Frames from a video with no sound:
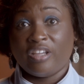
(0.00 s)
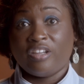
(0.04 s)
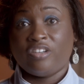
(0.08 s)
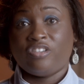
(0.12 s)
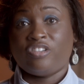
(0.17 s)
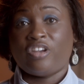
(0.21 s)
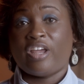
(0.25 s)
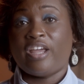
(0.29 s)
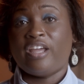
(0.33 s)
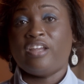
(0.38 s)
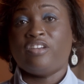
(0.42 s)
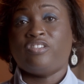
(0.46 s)

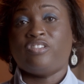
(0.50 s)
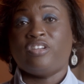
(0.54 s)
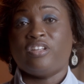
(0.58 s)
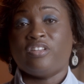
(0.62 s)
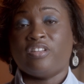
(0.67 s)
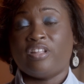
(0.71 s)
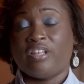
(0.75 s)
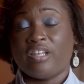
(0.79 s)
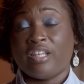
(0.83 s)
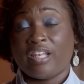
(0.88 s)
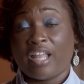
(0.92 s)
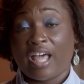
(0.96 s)
changing
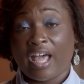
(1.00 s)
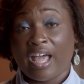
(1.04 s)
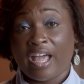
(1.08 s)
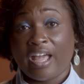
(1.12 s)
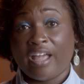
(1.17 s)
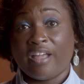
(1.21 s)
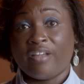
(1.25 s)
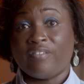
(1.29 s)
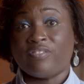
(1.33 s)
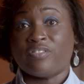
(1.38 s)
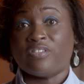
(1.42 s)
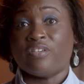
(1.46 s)
the
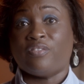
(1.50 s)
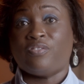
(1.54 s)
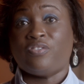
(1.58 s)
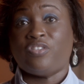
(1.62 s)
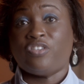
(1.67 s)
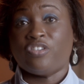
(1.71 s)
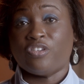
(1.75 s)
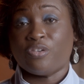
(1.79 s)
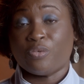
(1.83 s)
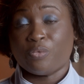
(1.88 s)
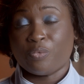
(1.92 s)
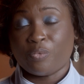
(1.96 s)
lives of
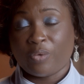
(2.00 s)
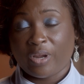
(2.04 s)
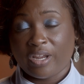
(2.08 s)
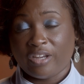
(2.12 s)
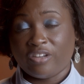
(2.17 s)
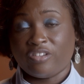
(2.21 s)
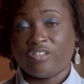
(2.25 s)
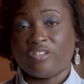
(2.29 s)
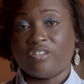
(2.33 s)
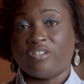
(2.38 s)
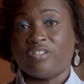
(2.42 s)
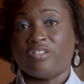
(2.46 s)

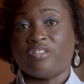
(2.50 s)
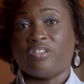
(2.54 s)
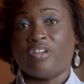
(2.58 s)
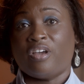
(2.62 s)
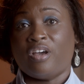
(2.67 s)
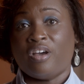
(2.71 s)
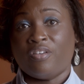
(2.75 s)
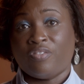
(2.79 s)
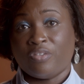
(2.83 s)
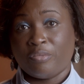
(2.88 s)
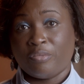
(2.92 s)
generations of